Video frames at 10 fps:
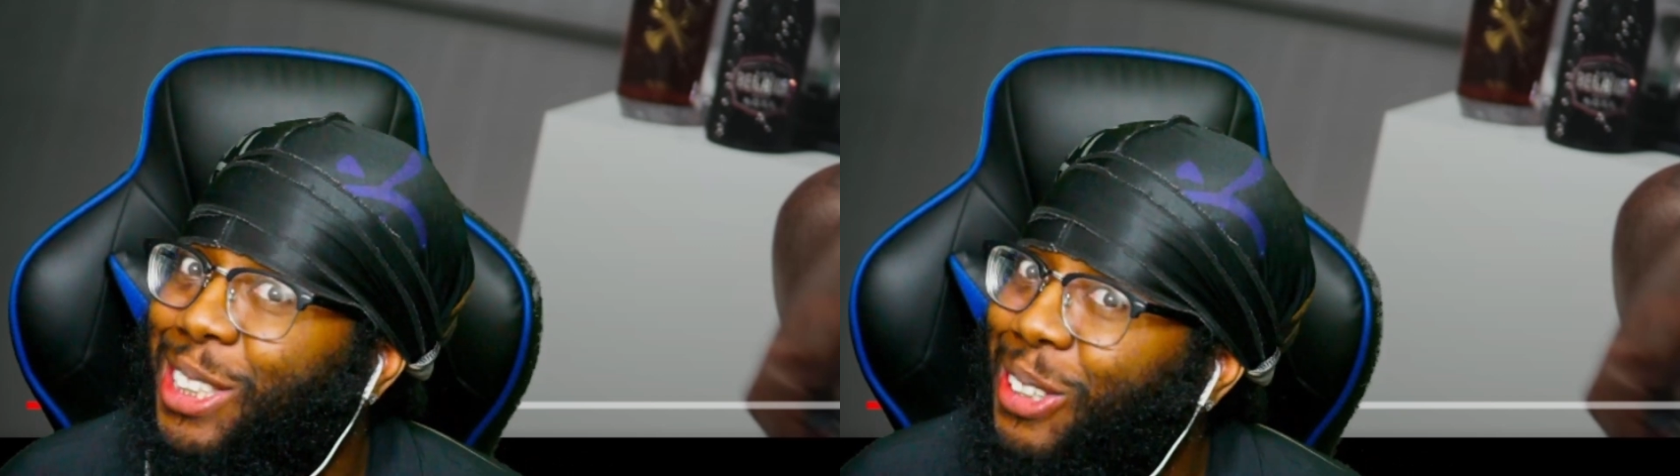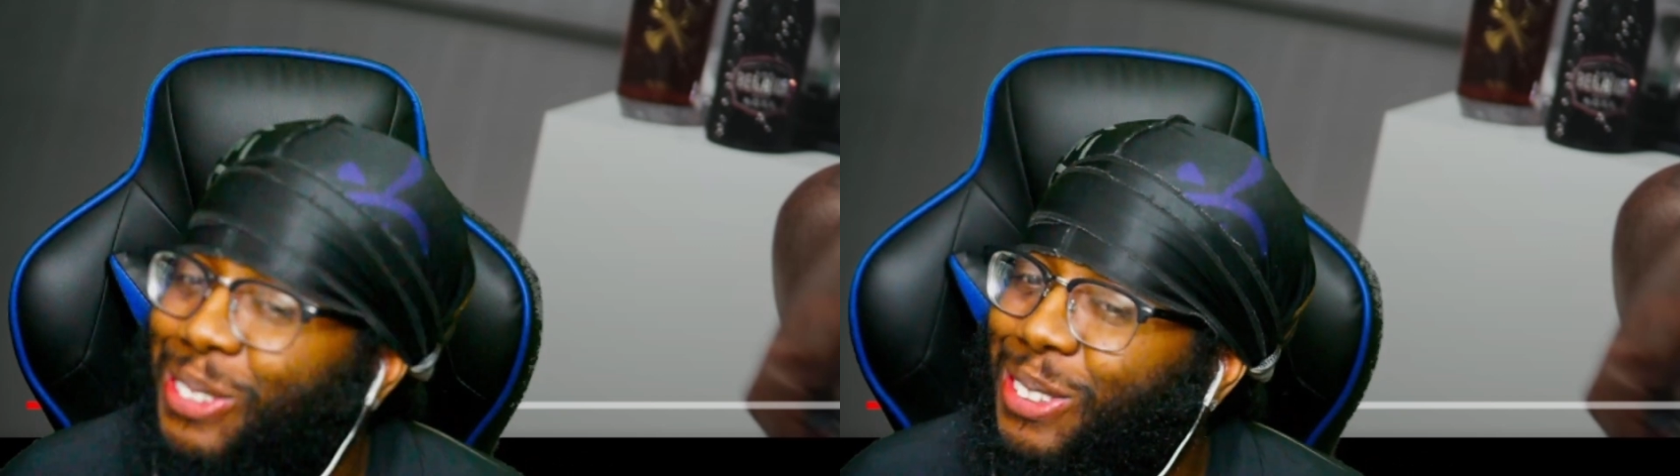
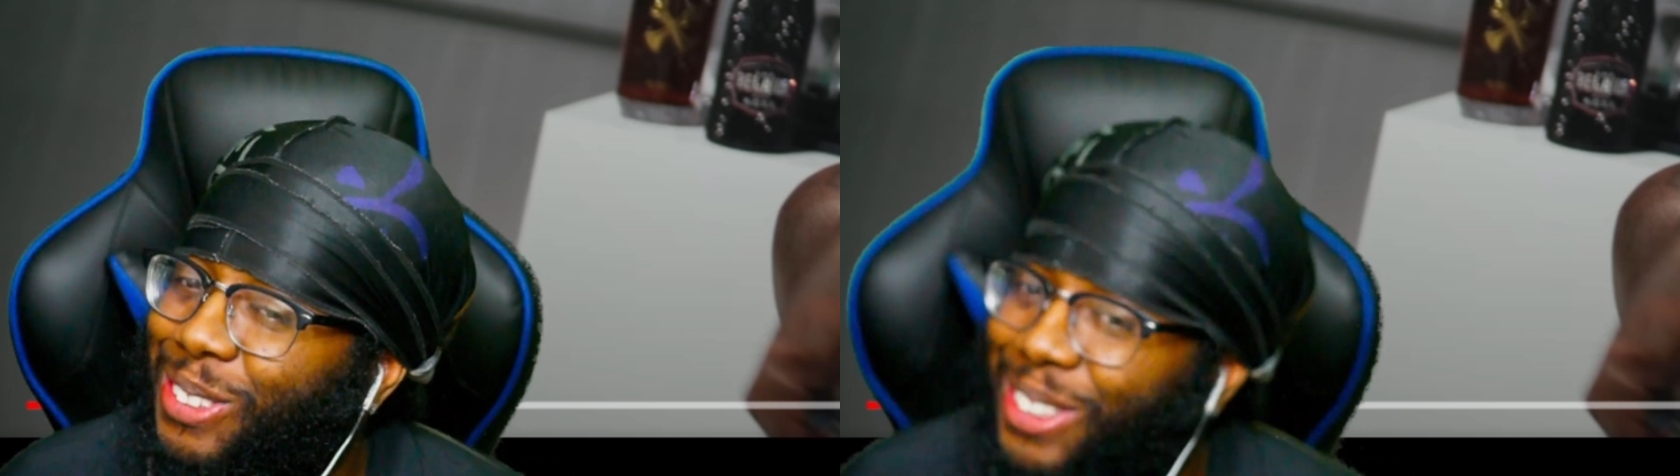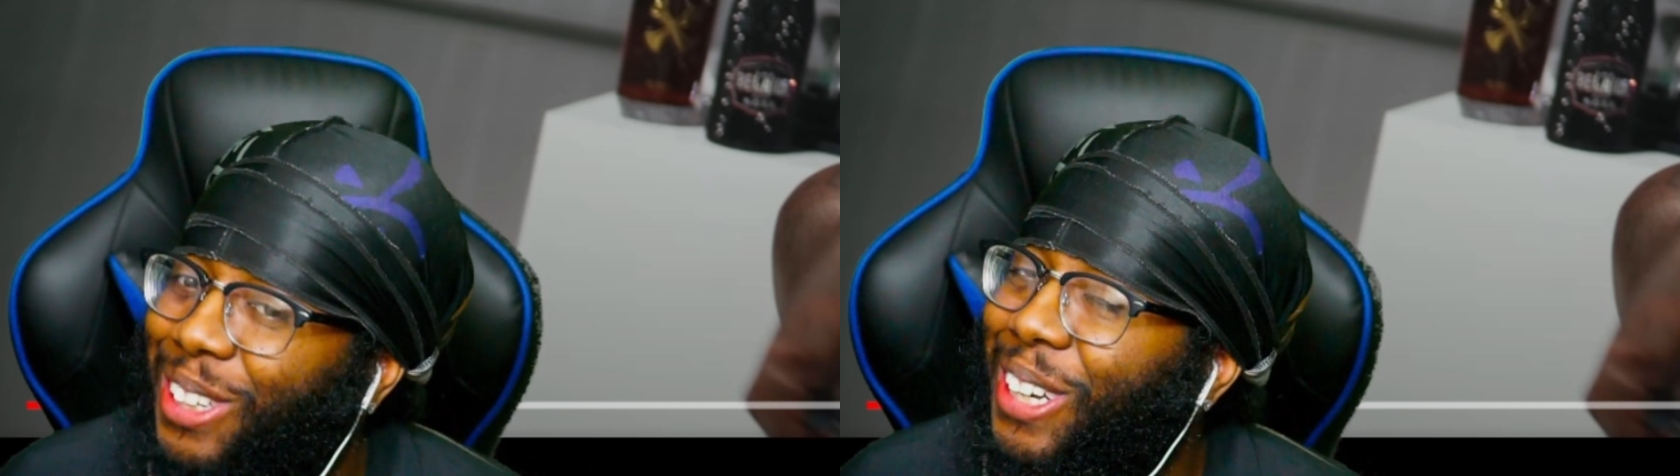
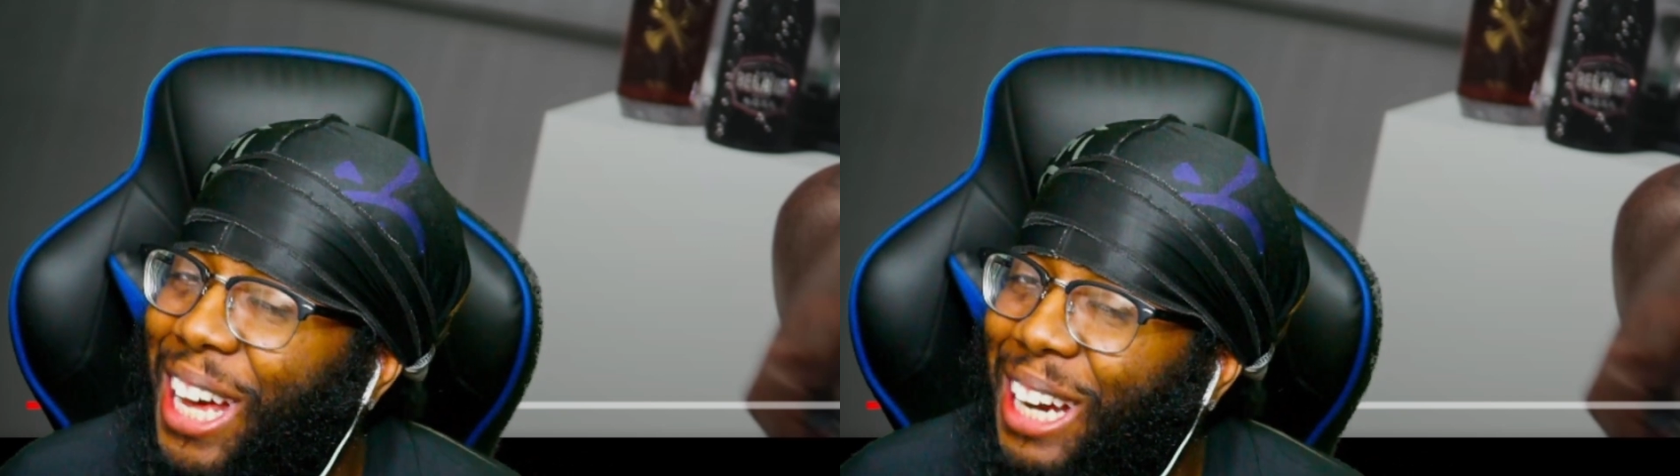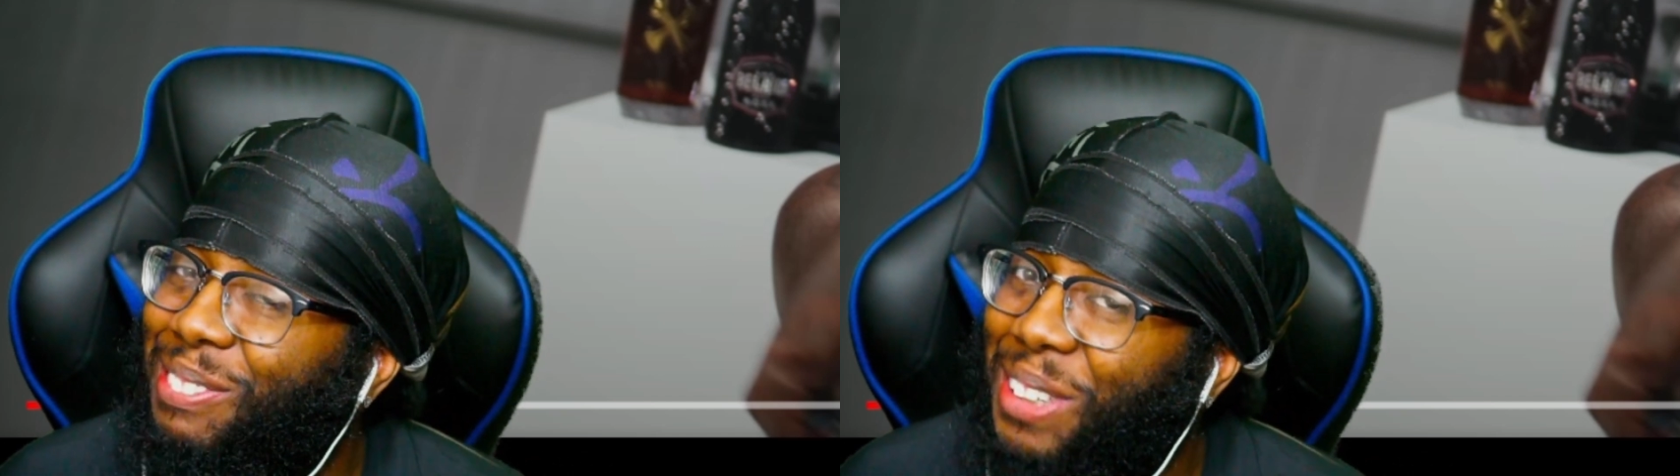Don't
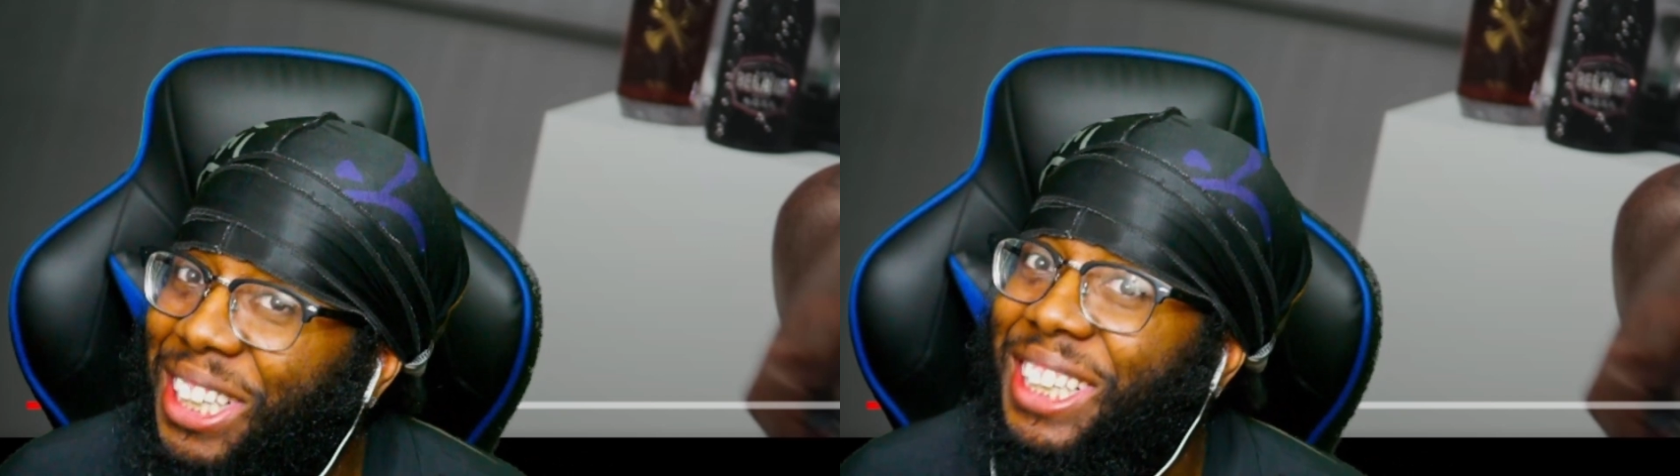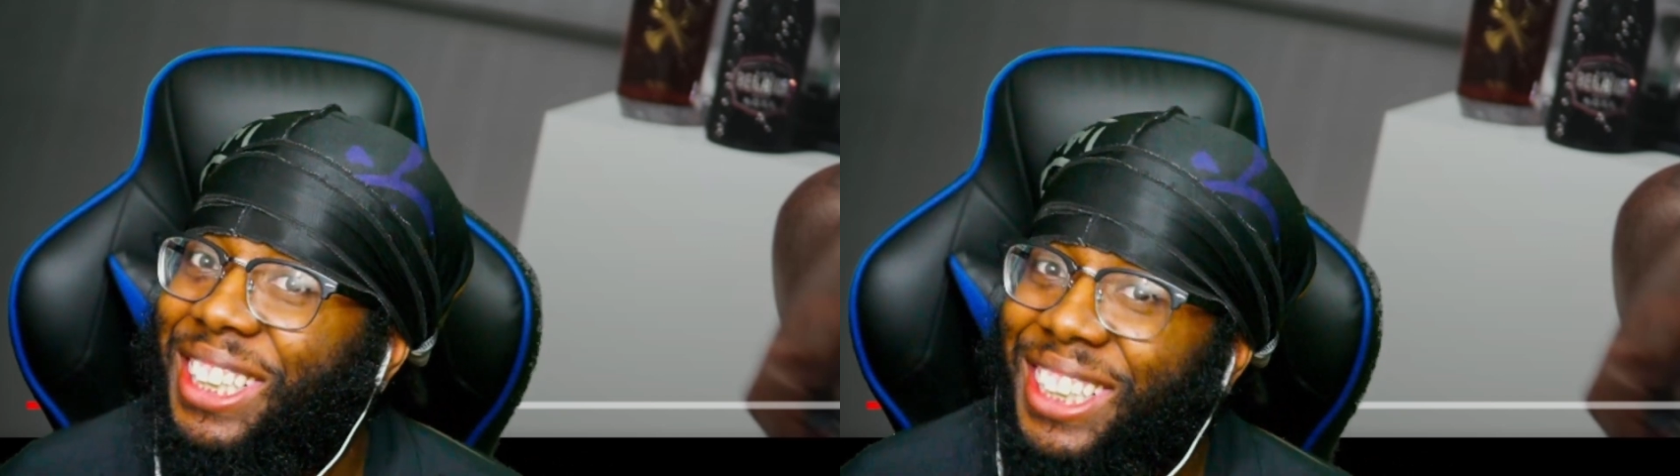lie to
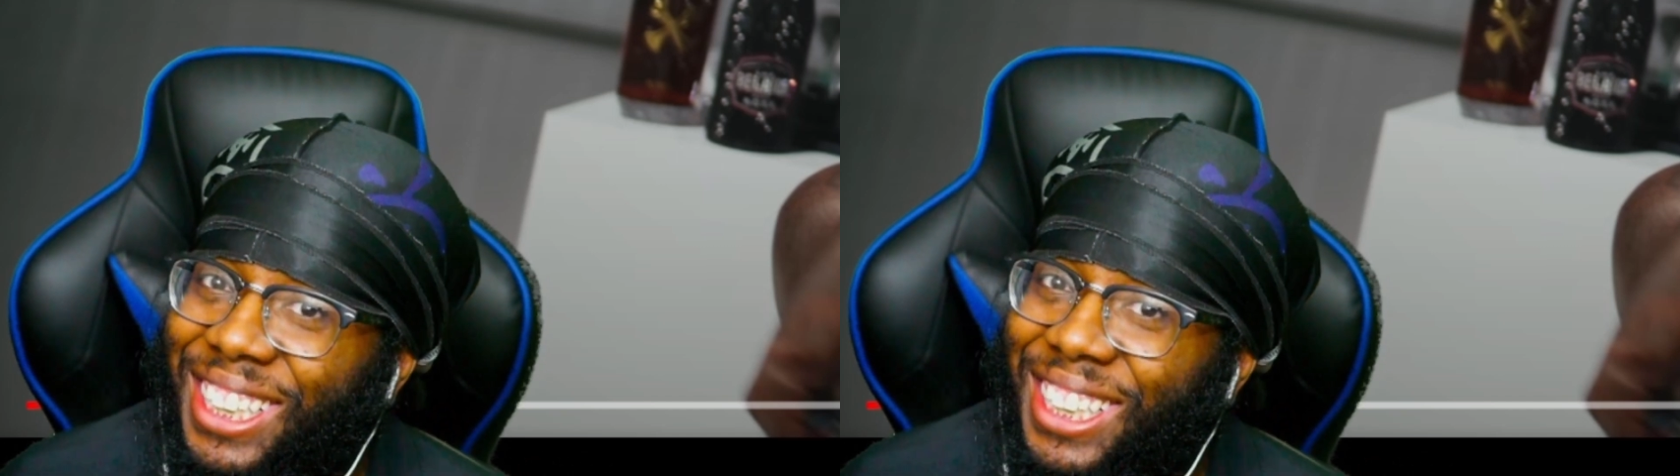me.